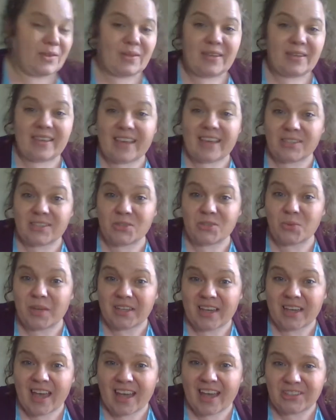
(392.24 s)
Guess what
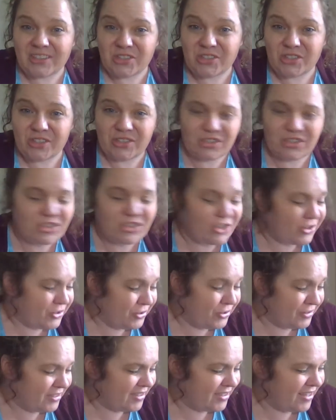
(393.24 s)
kind she
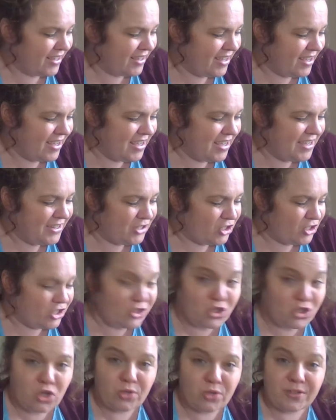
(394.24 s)
chose? She
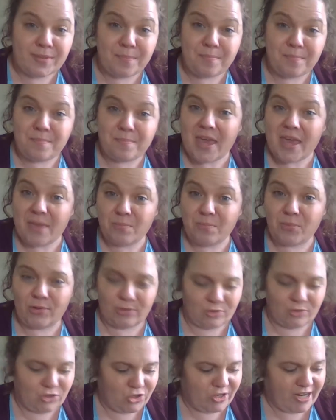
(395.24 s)
chose a
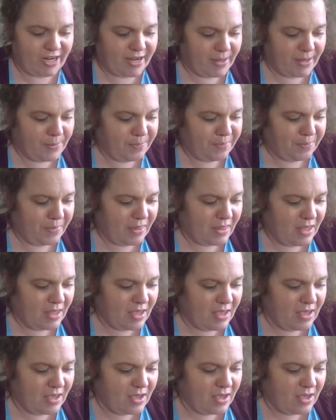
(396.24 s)
maple tree.
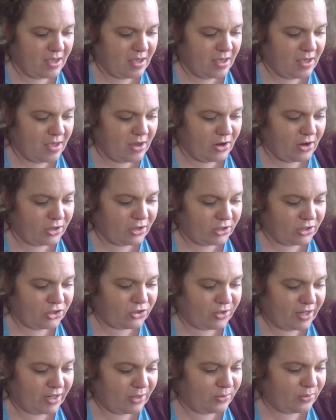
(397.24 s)
Her
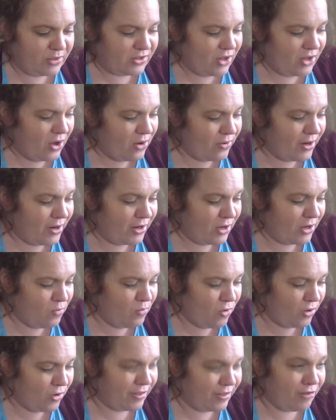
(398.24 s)
tree was already
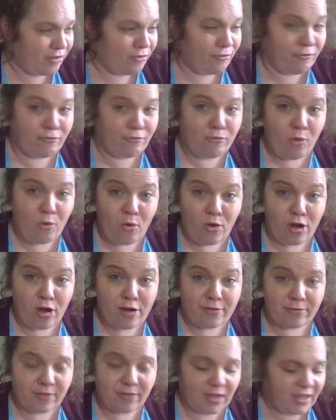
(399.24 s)
more than 4
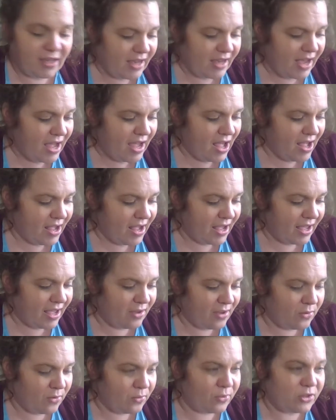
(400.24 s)
feet high,
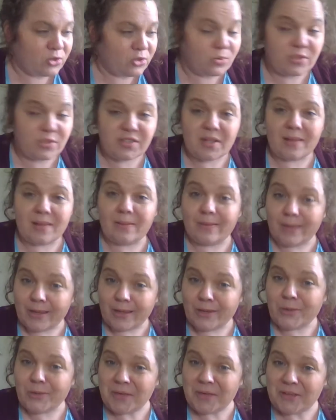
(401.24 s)
which was a
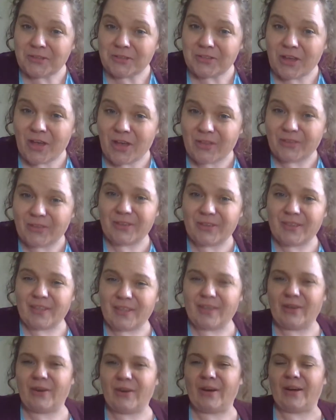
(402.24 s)
little bit taller
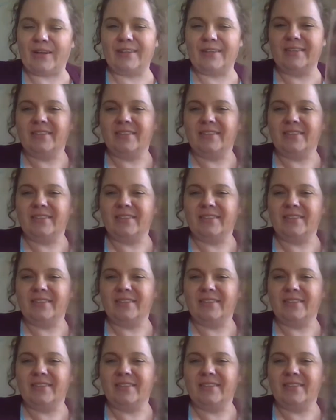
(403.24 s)
than her.